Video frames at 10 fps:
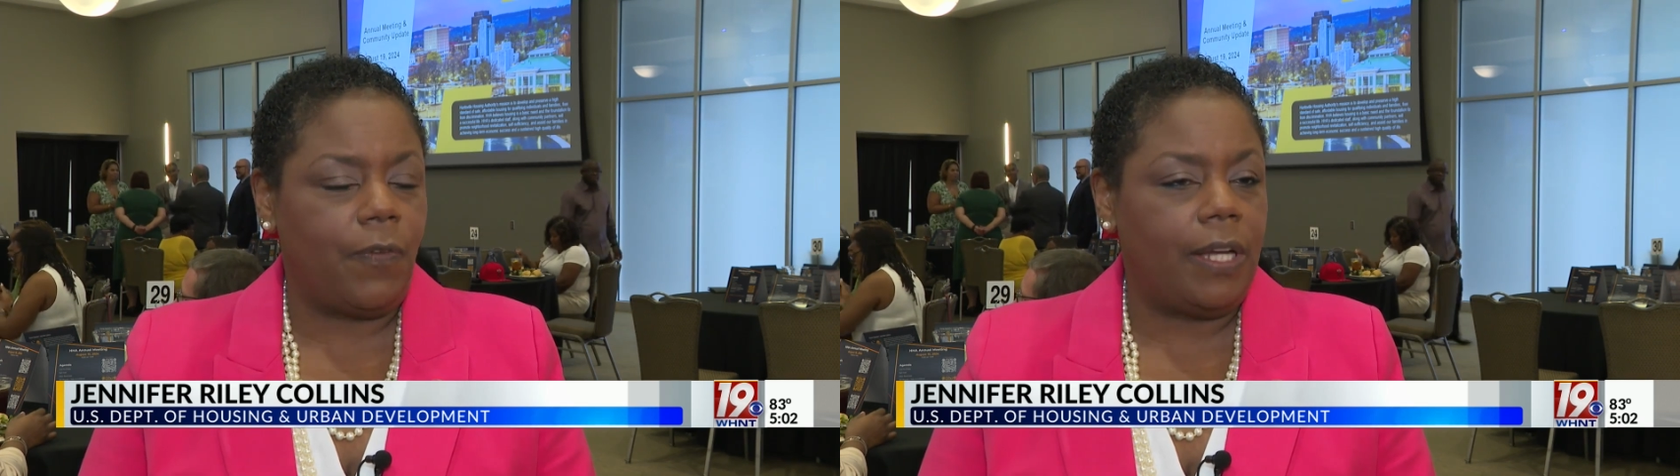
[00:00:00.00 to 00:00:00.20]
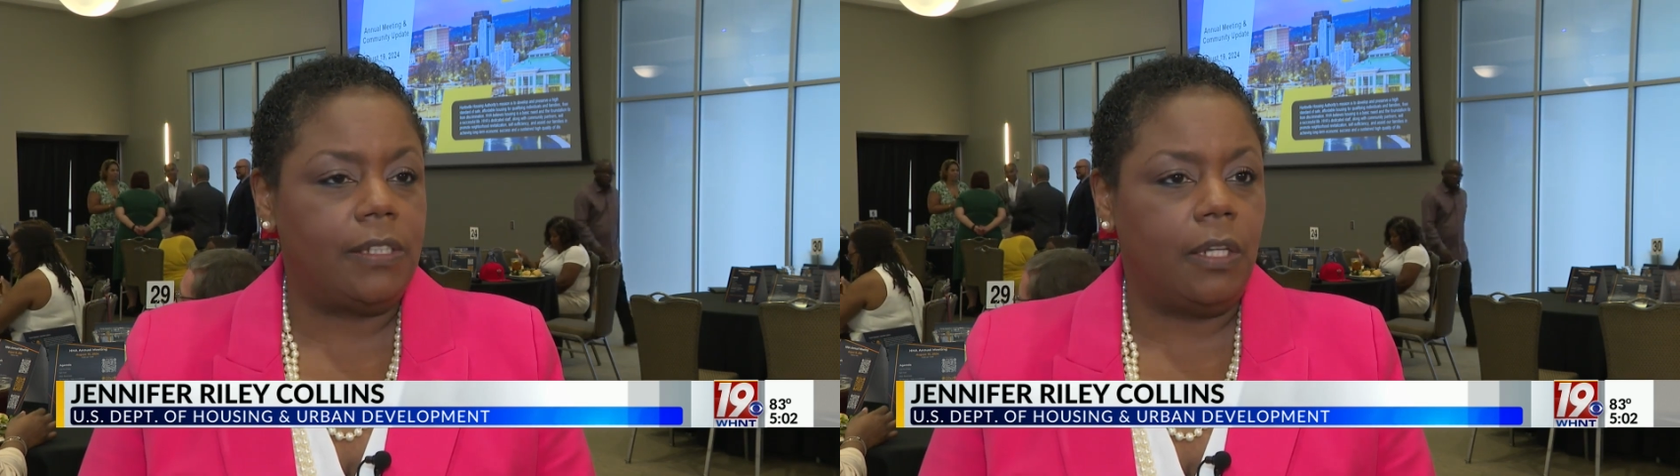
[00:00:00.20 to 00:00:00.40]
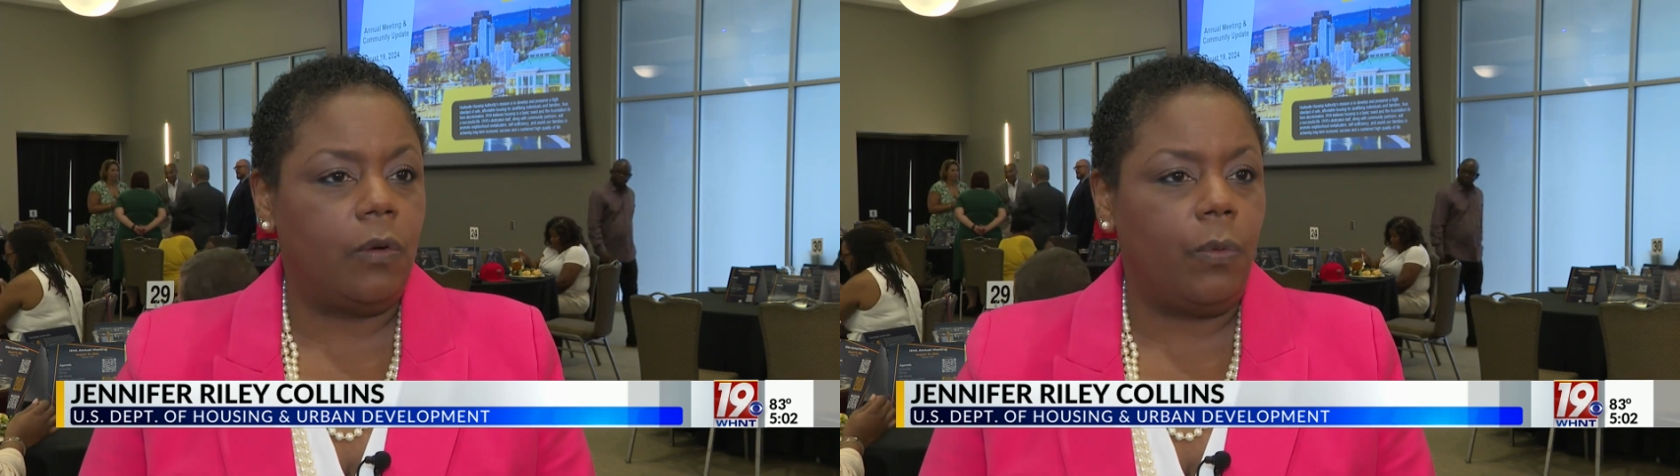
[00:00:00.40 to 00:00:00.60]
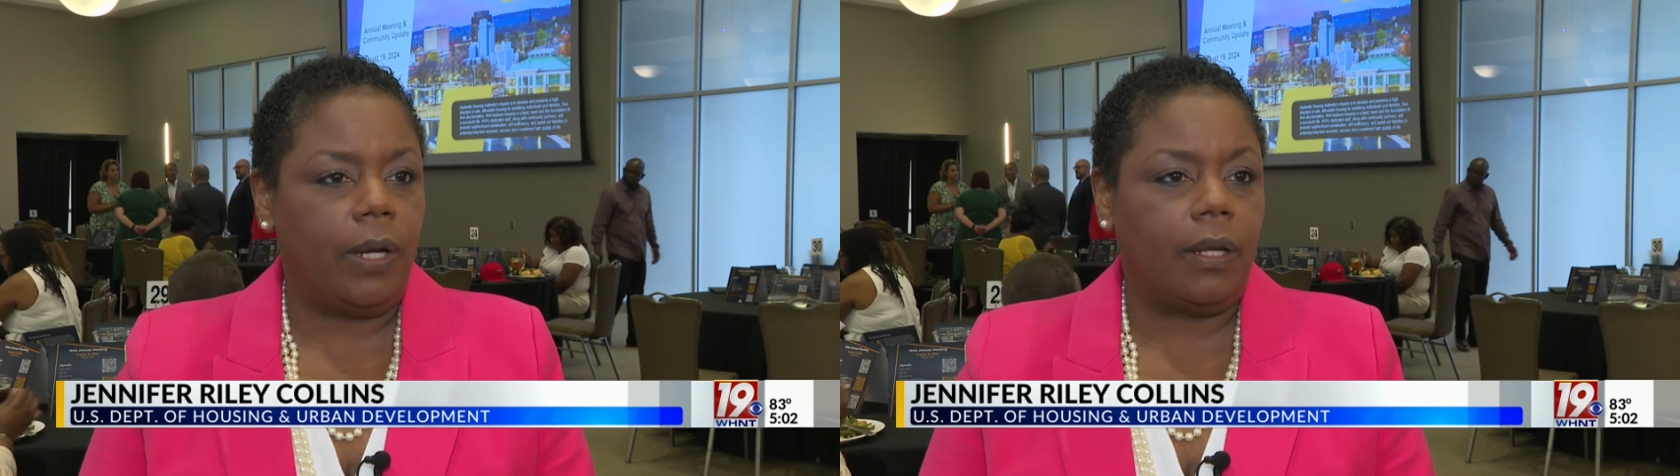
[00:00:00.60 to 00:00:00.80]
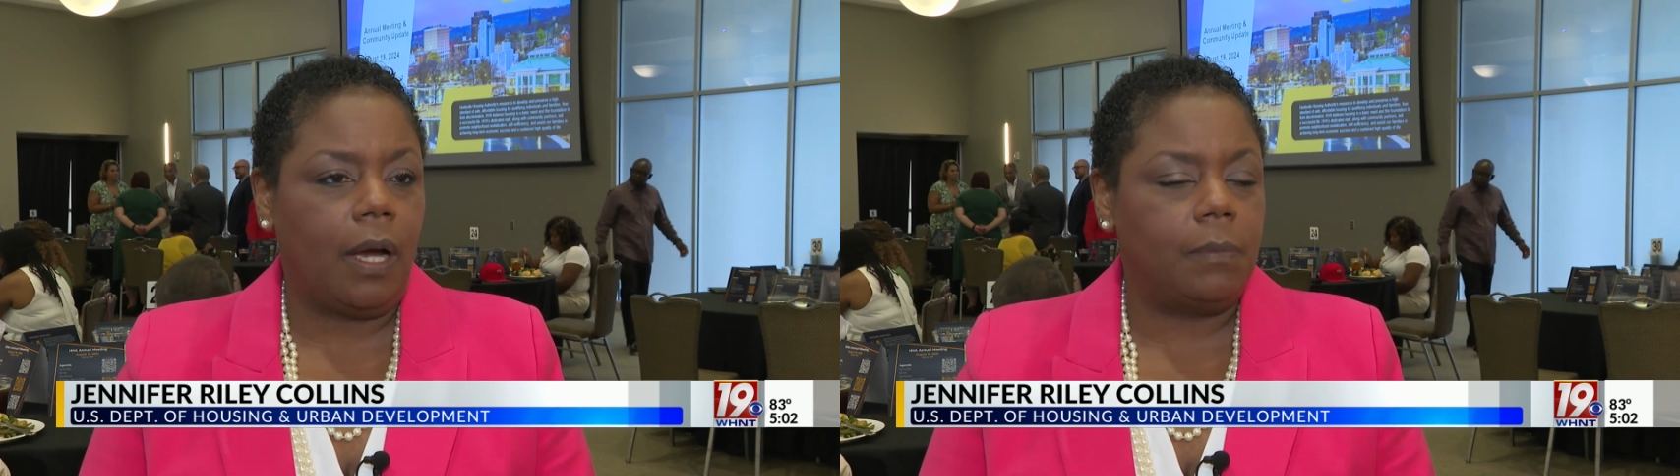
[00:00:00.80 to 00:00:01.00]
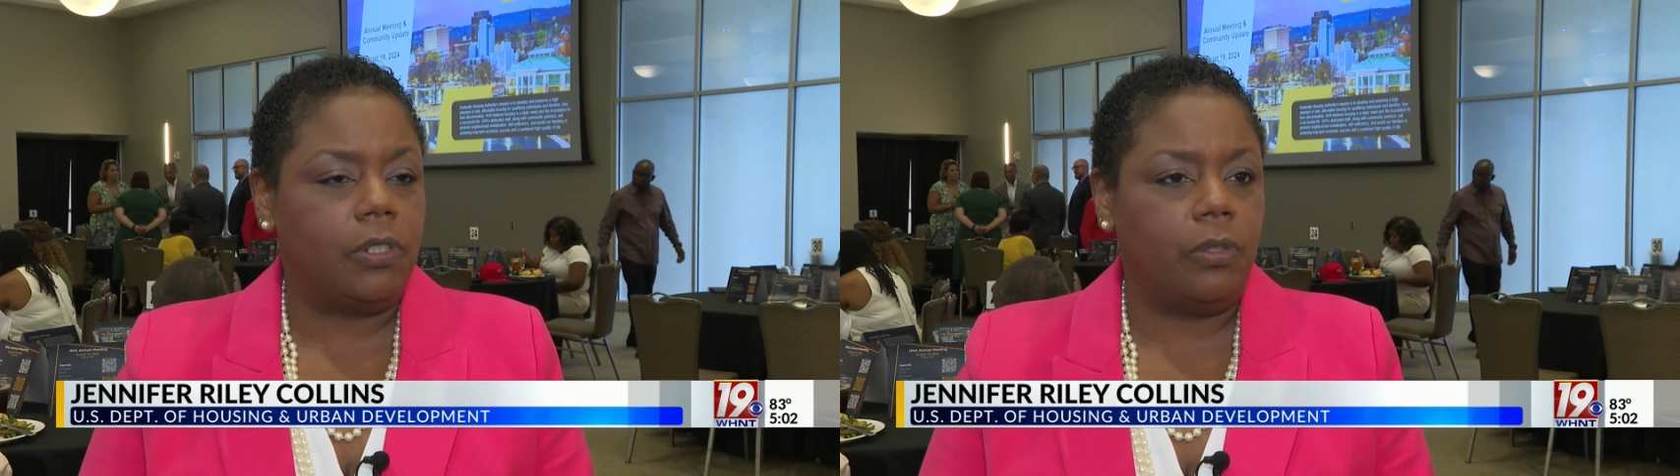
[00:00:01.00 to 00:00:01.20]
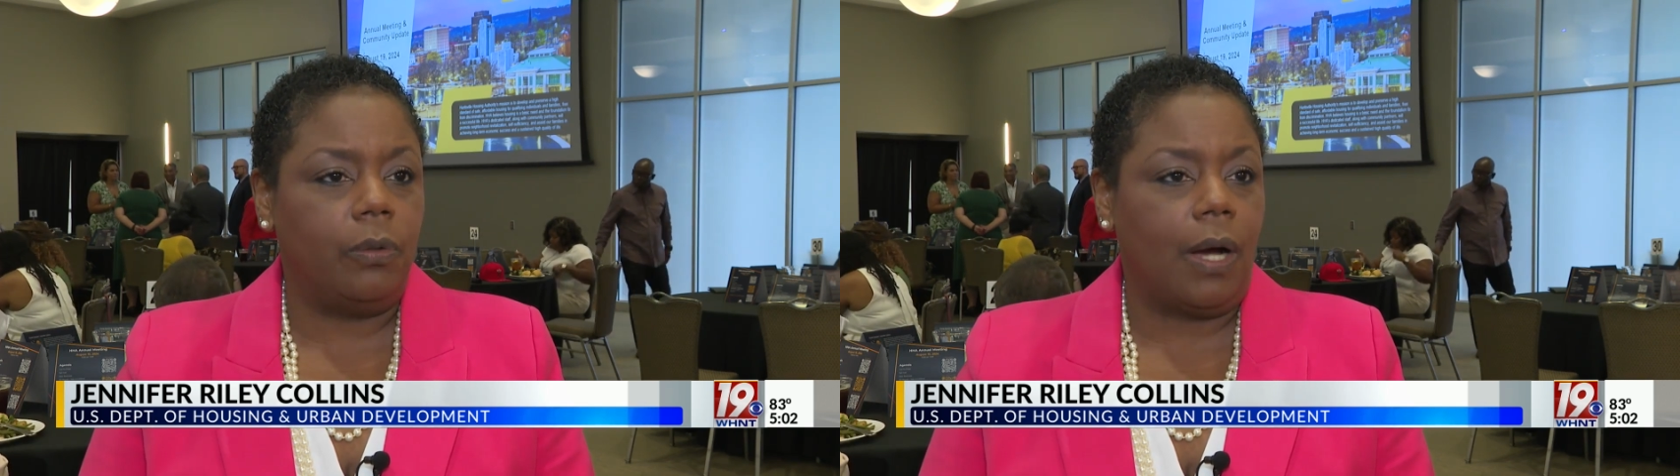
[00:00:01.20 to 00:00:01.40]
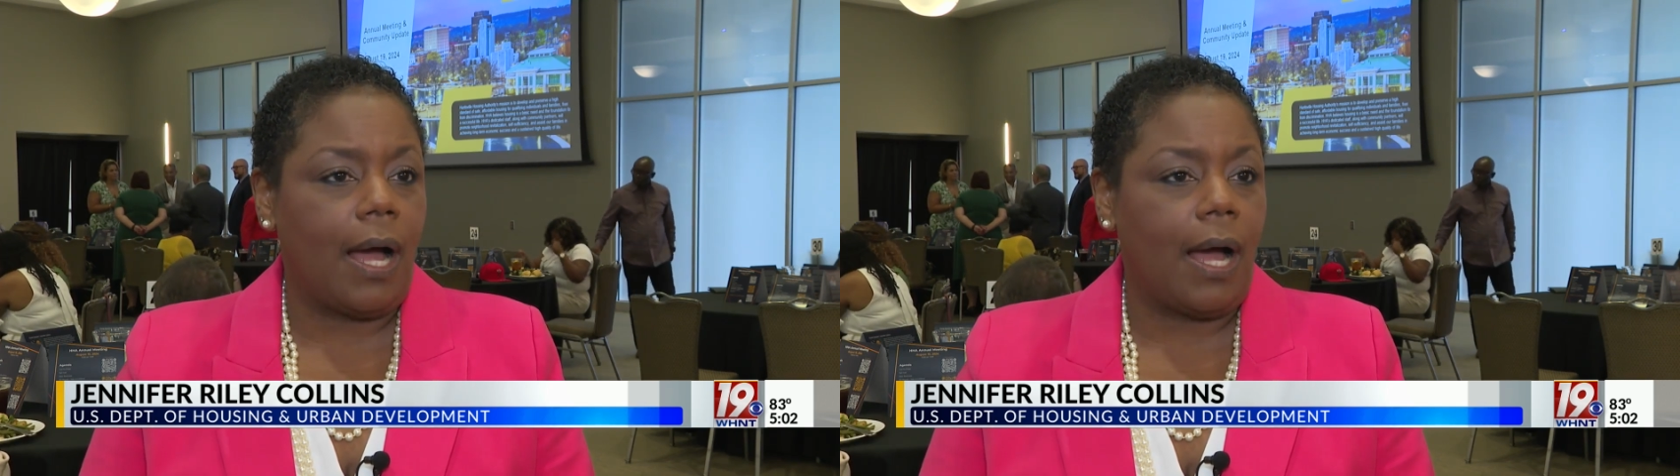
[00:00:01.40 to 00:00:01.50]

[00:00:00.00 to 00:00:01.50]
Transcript: facing when it comes to a